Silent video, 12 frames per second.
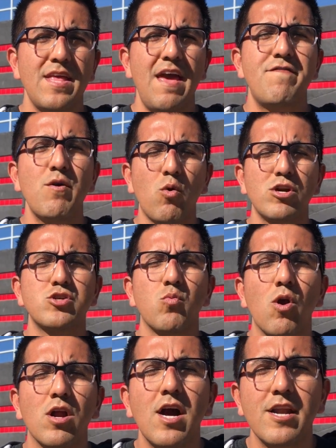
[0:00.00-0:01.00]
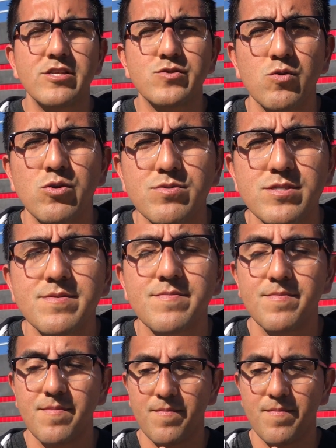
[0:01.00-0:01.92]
if it were to work on its roots.